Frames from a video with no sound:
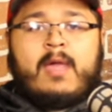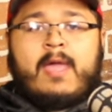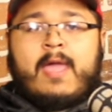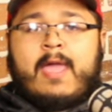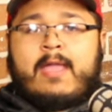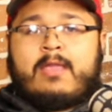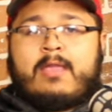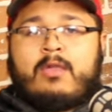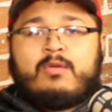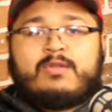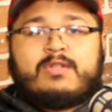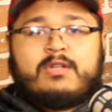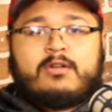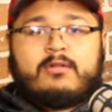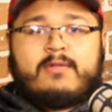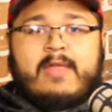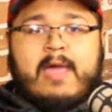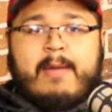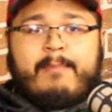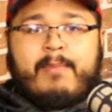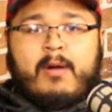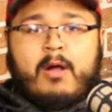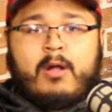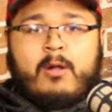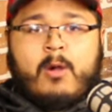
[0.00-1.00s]
and you turn
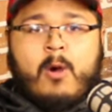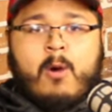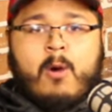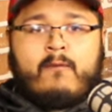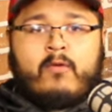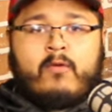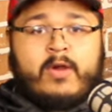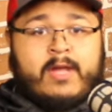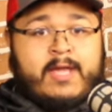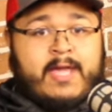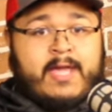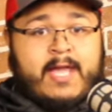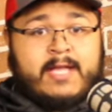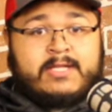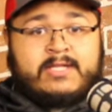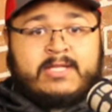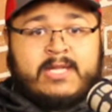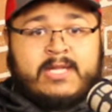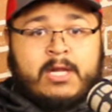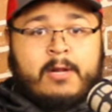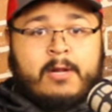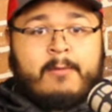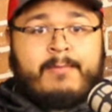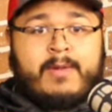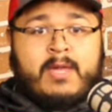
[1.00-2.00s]
that puck over, it's
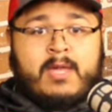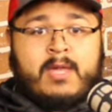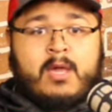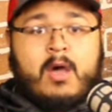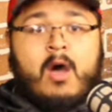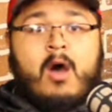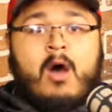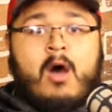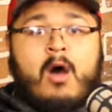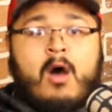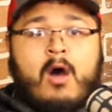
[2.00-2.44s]
going to be a